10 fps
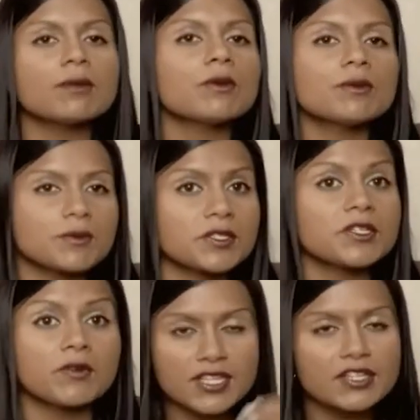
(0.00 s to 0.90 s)
Then use
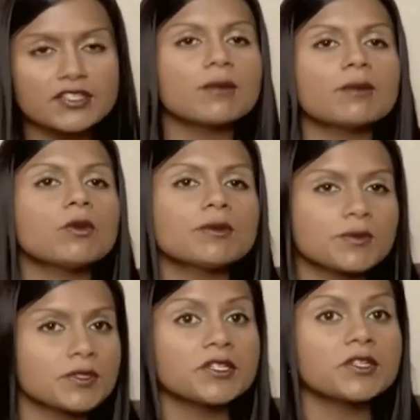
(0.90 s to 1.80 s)
customer
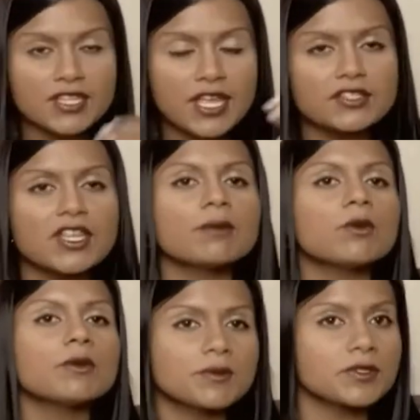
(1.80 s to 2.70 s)
stories. Tell
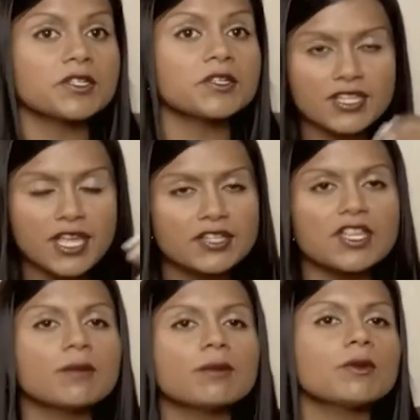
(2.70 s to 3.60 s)
them how other
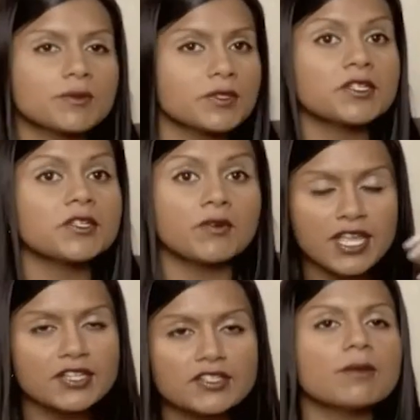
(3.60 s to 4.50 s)
people are doing
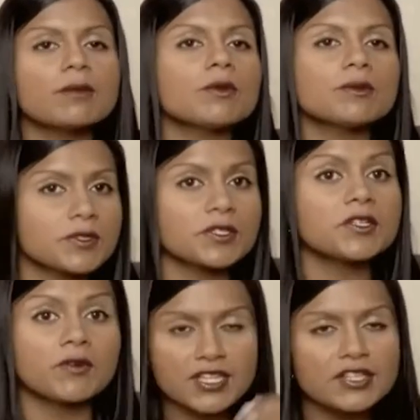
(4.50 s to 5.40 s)
things. Tell them how,
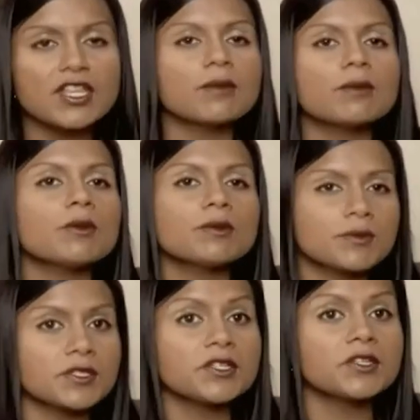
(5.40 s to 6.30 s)
you
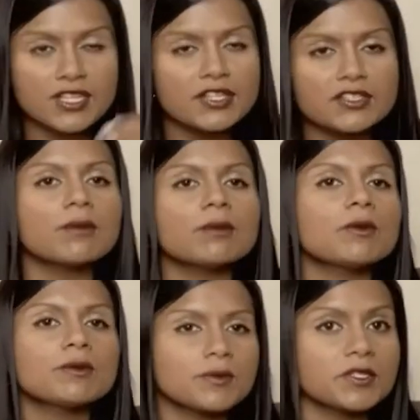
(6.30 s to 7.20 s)
know, people are
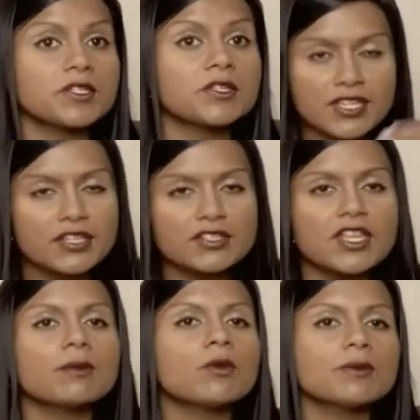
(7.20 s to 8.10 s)
seeking for
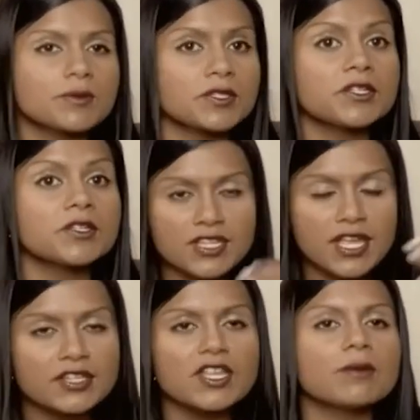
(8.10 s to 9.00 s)
better or using
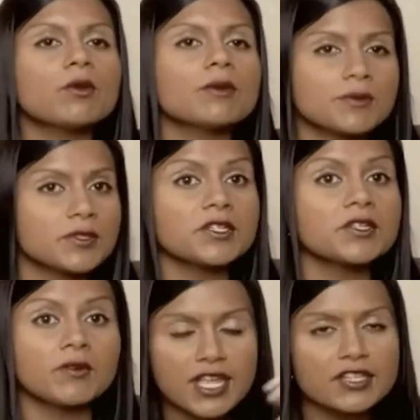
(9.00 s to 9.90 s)
different processes that are
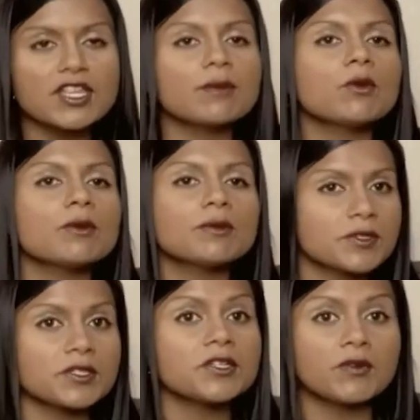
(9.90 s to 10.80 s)
making them
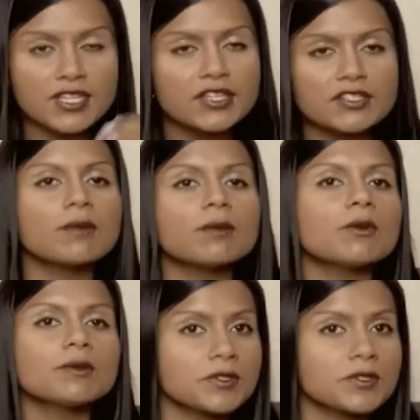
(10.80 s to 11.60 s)
much more efficient.